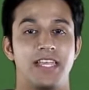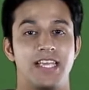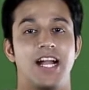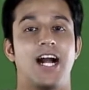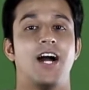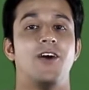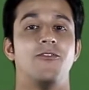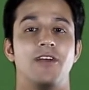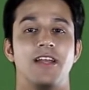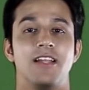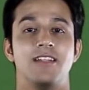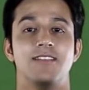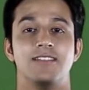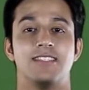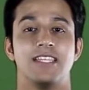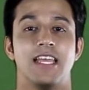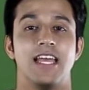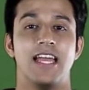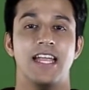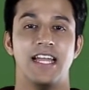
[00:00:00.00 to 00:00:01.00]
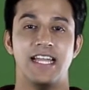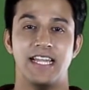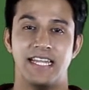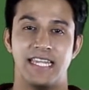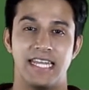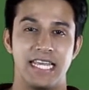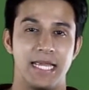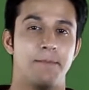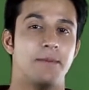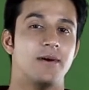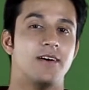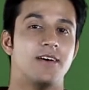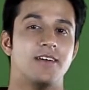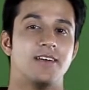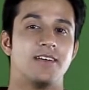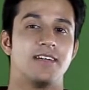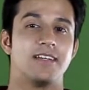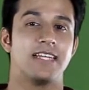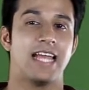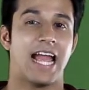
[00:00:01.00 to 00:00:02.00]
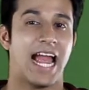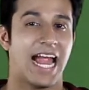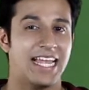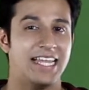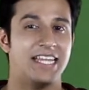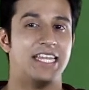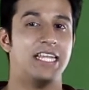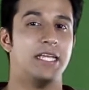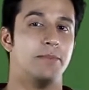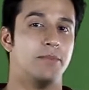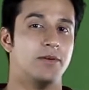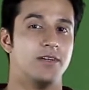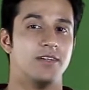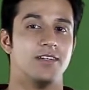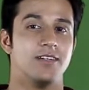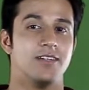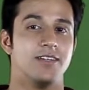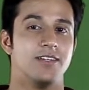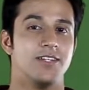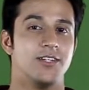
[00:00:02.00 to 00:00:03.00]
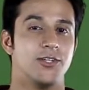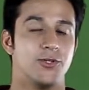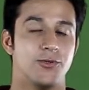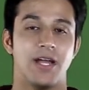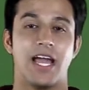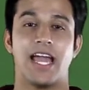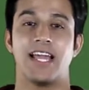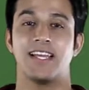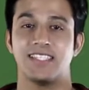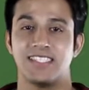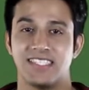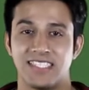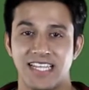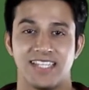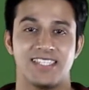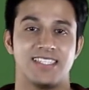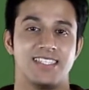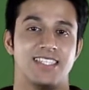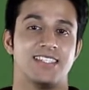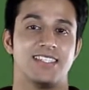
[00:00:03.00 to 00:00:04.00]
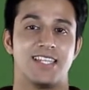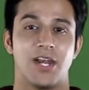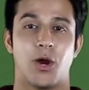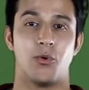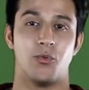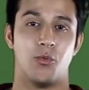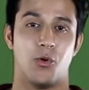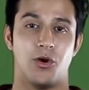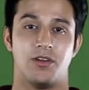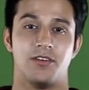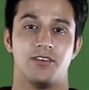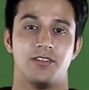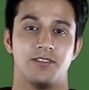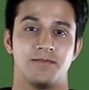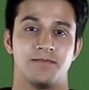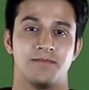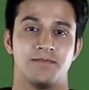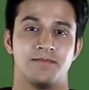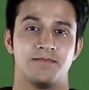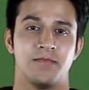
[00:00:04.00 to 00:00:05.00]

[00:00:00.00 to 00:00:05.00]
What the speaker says: dig our wells deeper and deeper to access this groundwater.